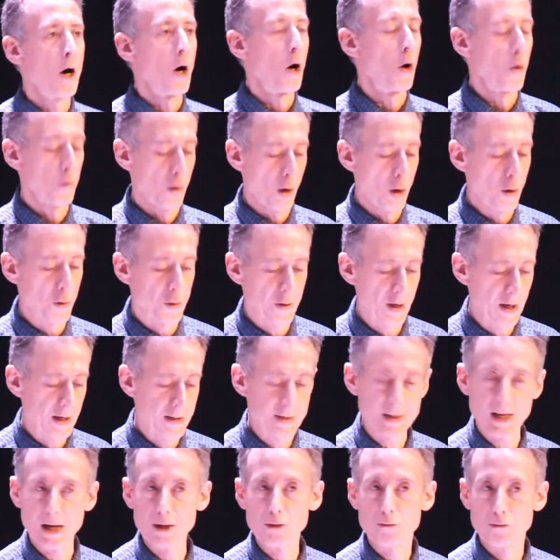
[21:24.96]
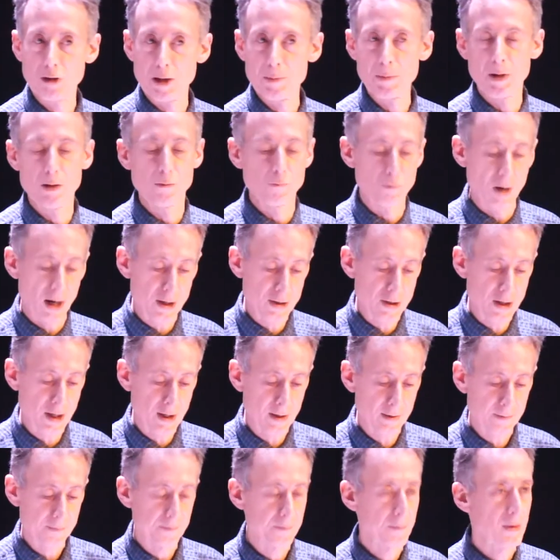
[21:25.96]
Although things are grim in
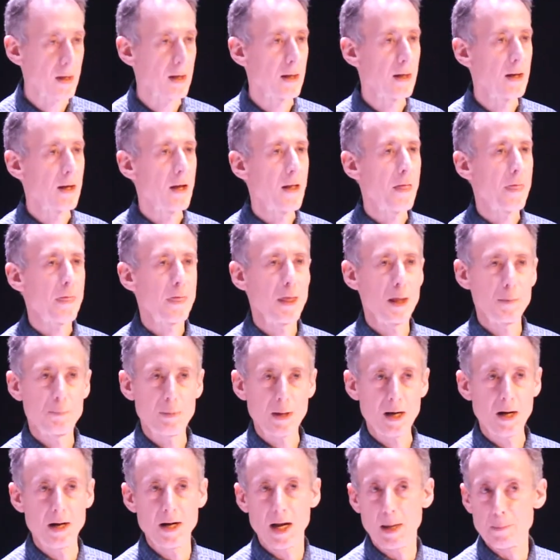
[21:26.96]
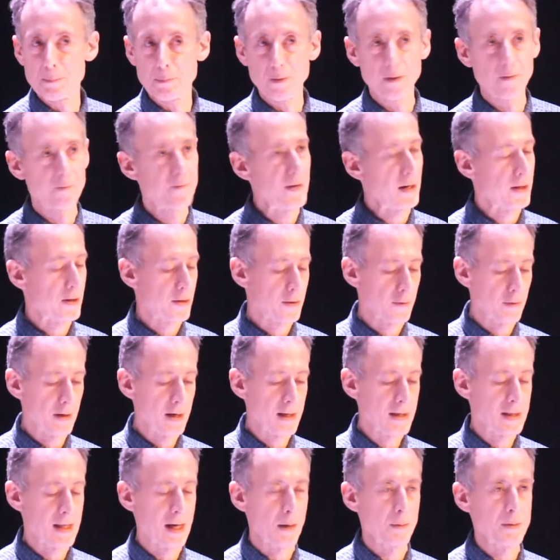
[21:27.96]
Russia, there have been a number of
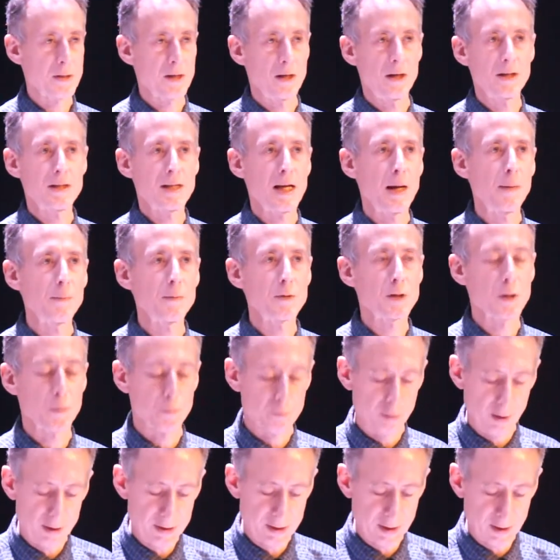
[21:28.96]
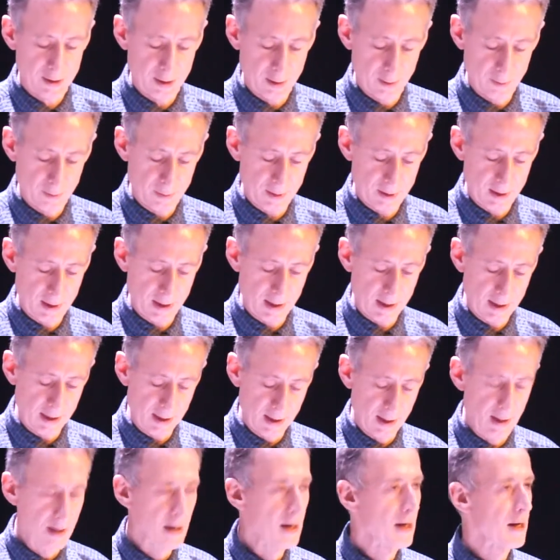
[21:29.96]
victories. There was an attempt to prosecute the
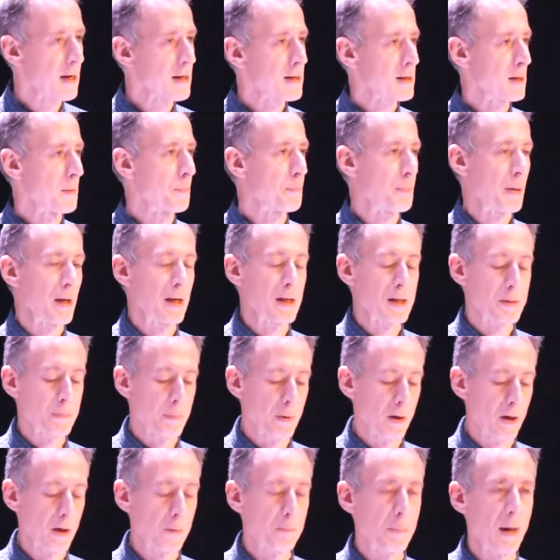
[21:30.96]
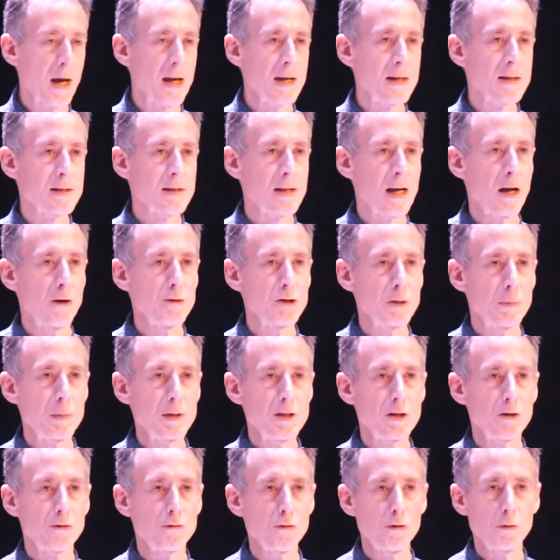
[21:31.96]
St. Petersburg-based
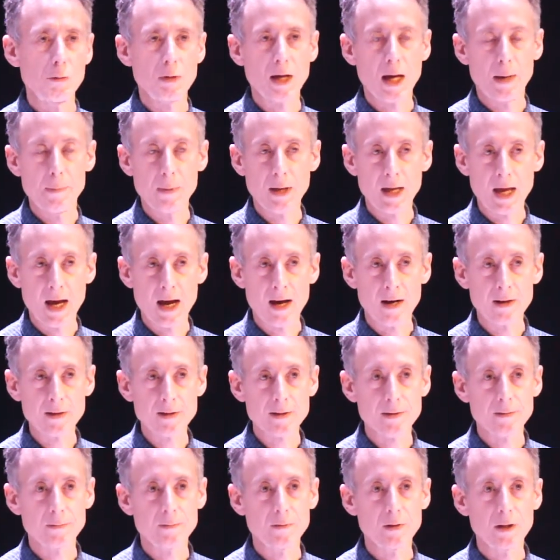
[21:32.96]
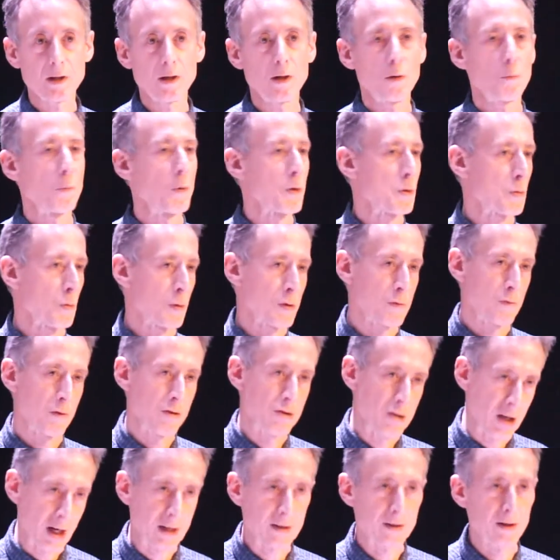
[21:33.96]
LGBT group Coming Out, which was
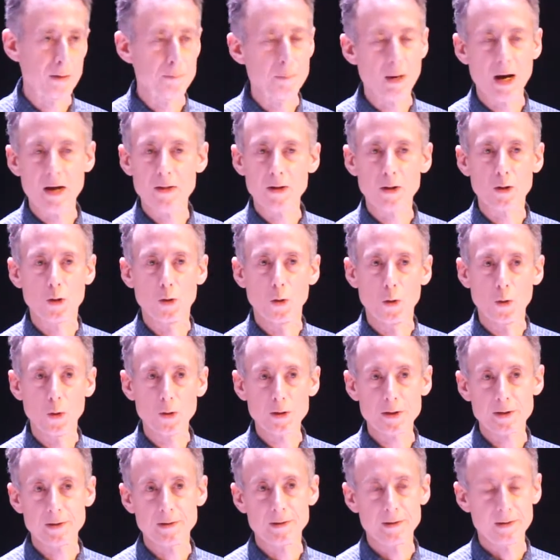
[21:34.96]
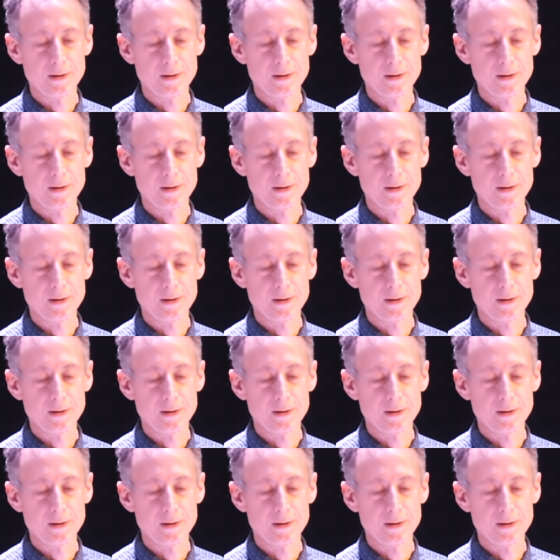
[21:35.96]
rejected by the court.